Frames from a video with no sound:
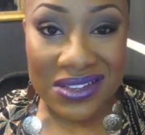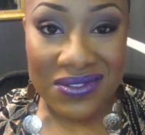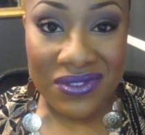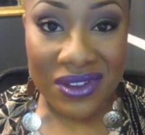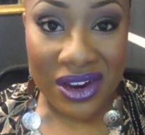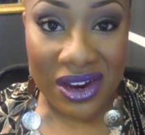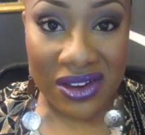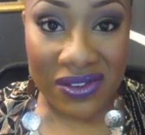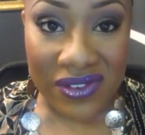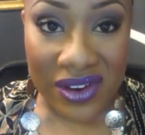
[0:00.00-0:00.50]
a
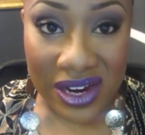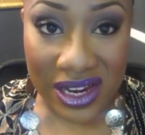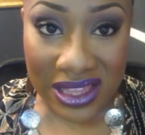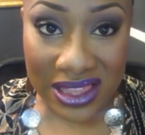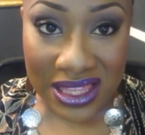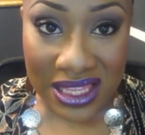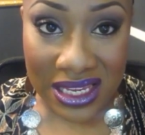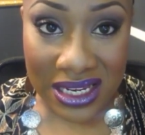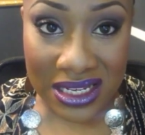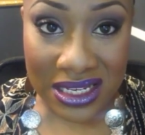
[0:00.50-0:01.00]
very
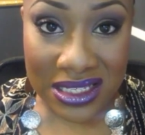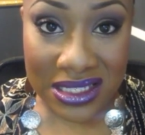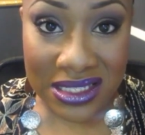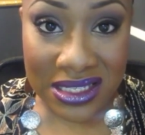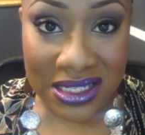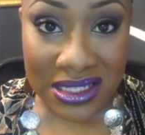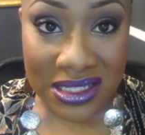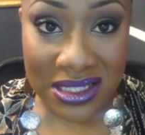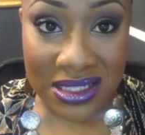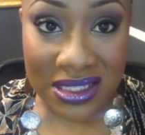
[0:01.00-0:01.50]
thin
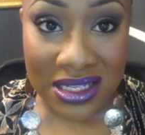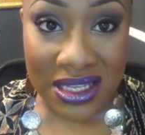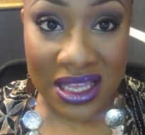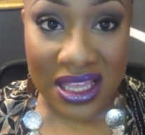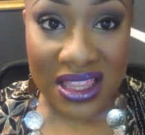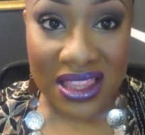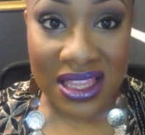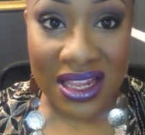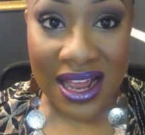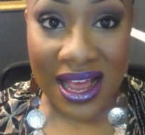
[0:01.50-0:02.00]

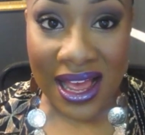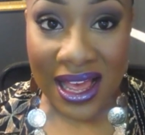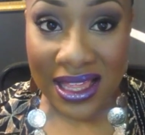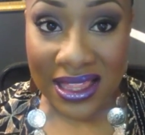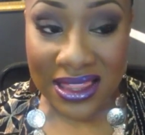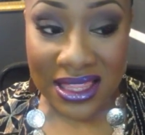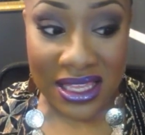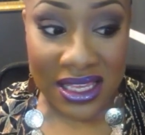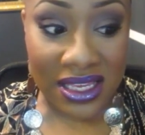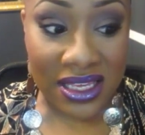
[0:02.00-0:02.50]
consistency that I
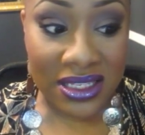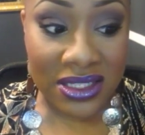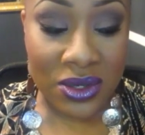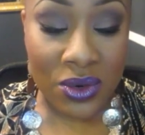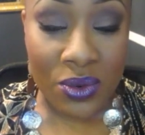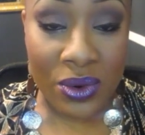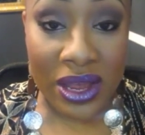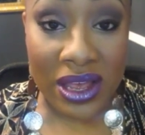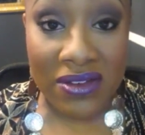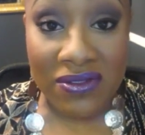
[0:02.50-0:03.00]
think is
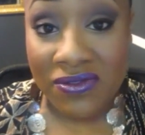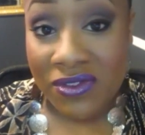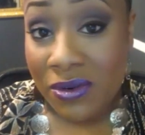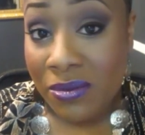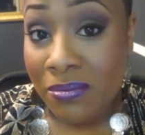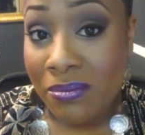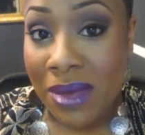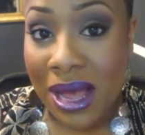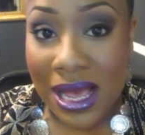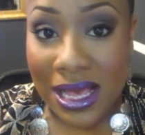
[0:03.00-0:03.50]
great for
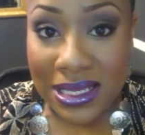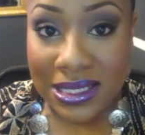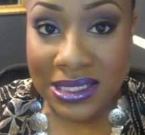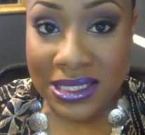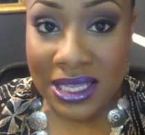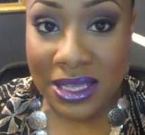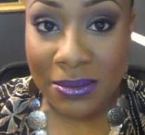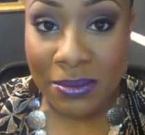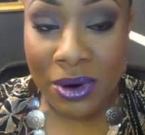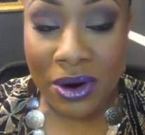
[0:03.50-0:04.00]
my
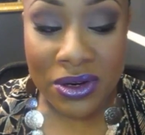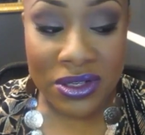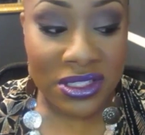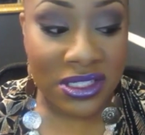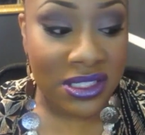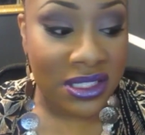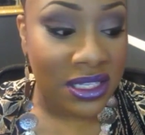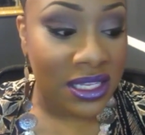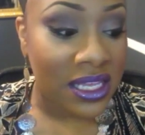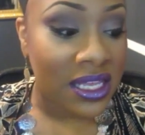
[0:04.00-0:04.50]
skin
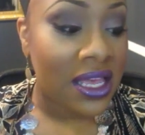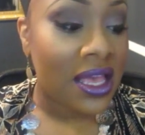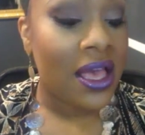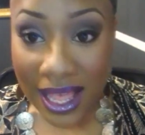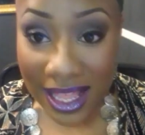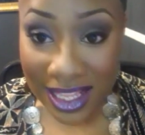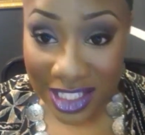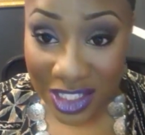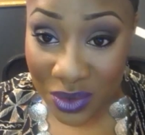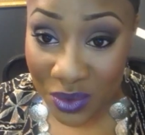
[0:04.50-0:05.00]
personally.
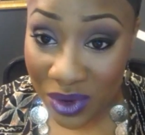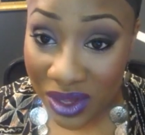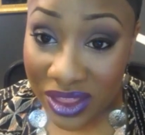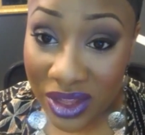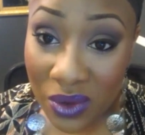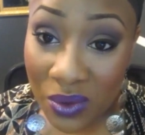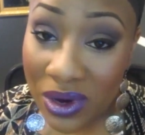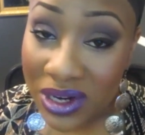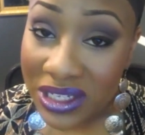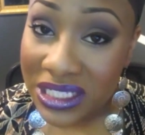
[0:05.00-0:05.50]
It's the one
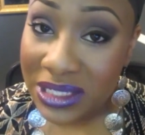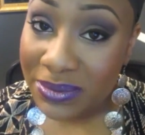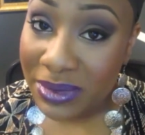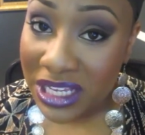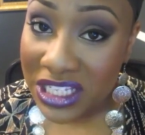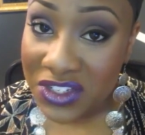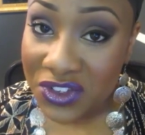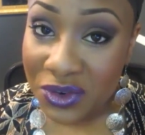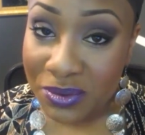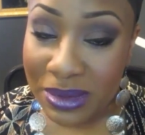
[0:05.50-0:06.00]
that works the
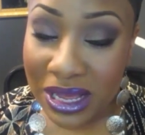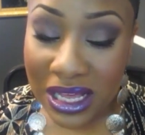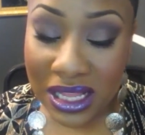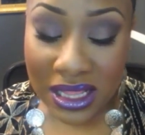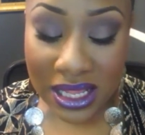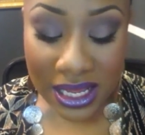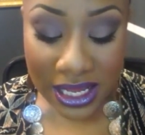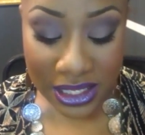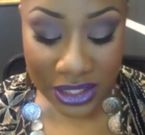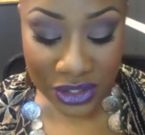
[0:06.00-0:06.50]
best for my
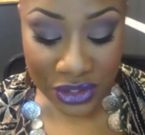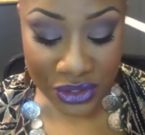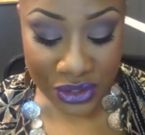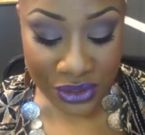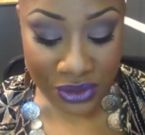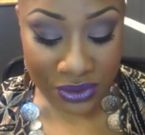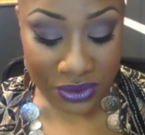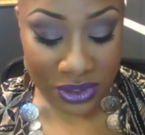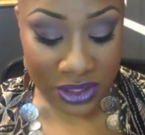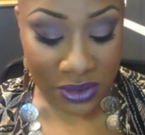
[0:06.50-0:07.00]
clients
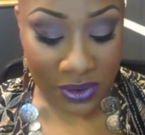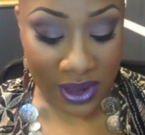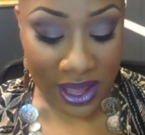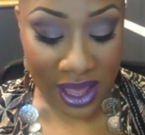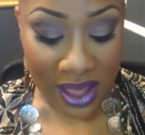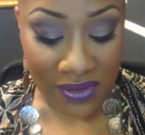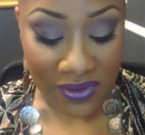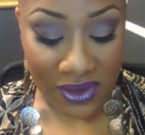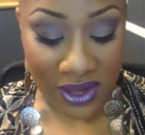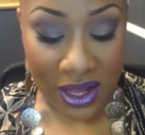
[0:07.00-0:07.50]
too, so I
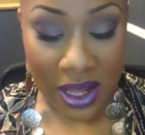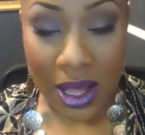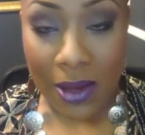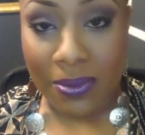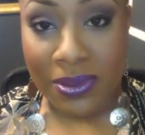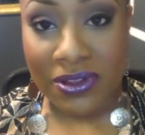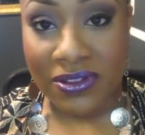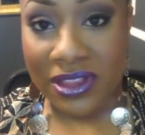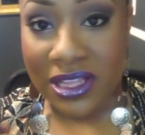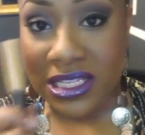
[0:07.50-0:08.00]
have a
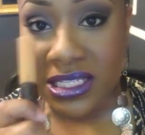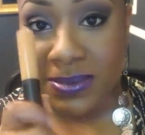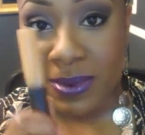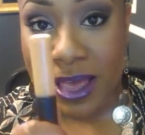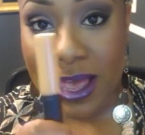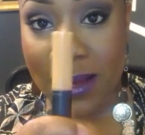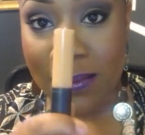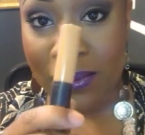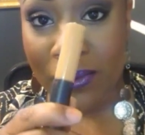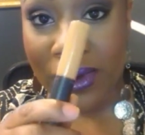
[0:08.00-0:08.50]
couple of these
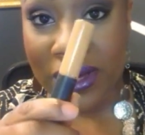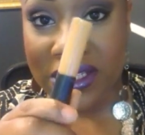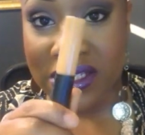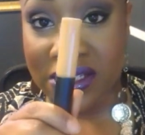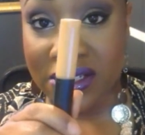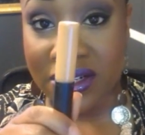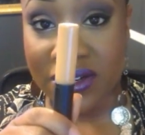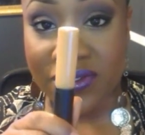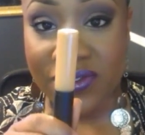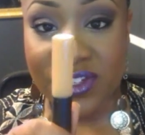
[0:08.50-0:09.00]
bad boys
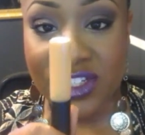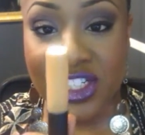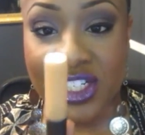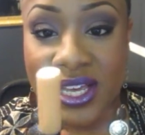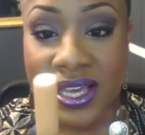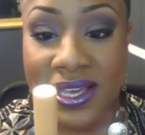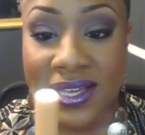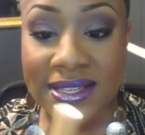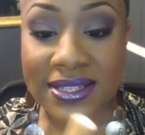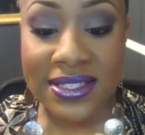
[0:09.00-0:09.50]
in different
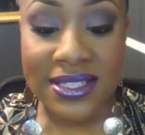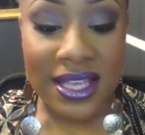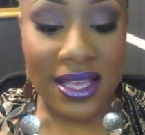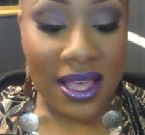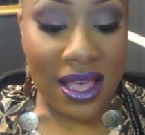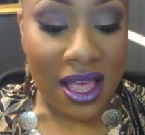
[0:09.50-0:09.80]
shades.